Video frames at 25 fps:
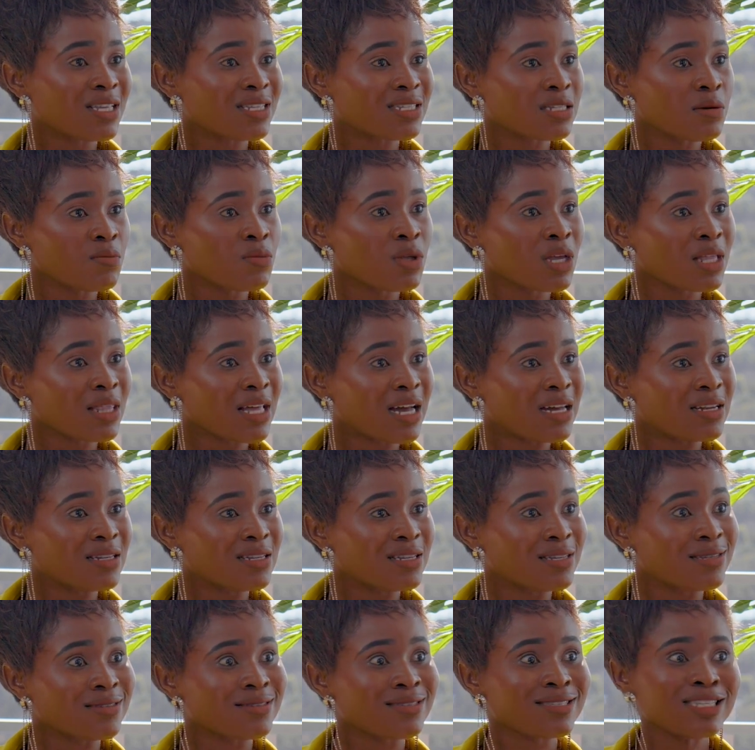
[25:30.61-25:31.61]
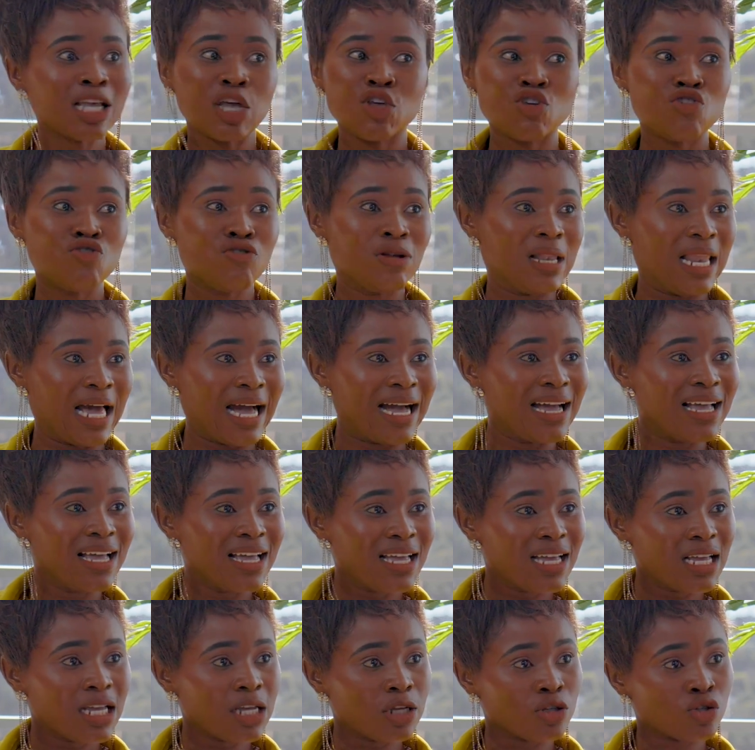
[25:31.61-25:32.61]
There's something that is secular,
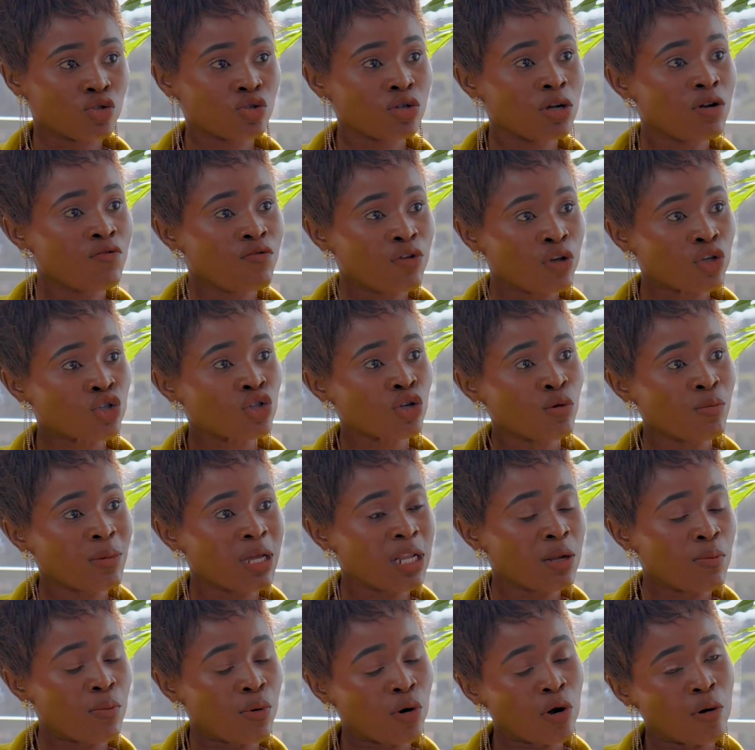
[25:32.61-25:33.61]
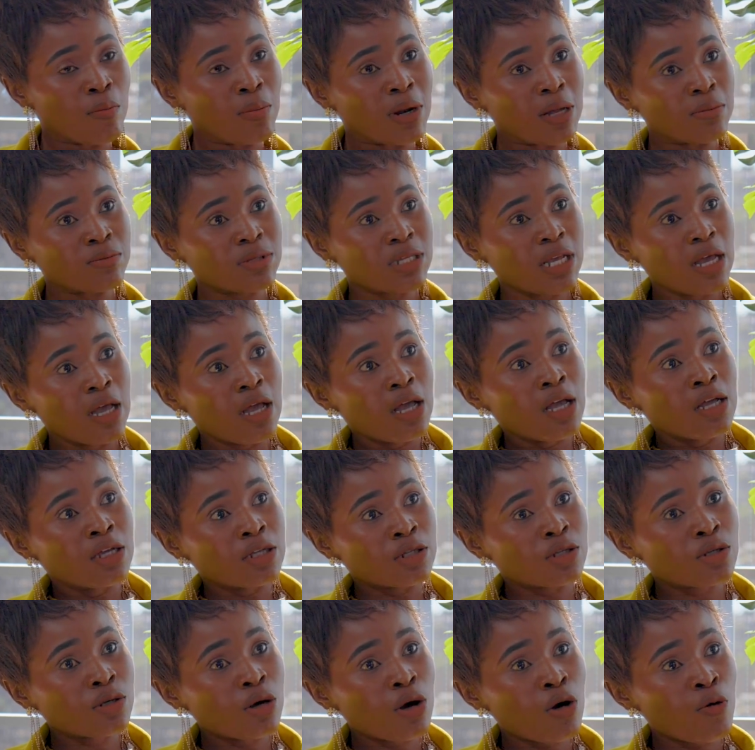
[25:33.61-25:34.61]
is solving so many problems.
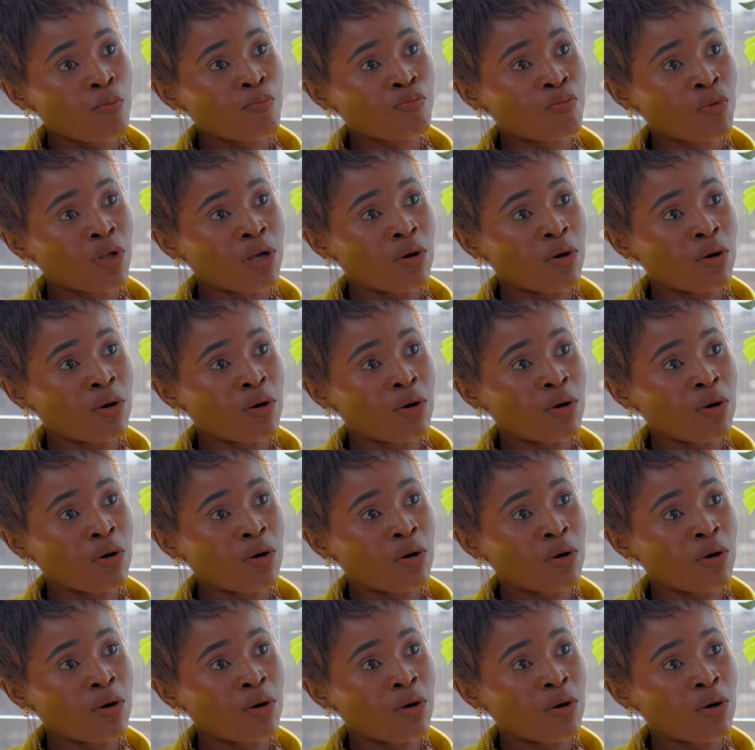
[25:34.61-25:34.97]
So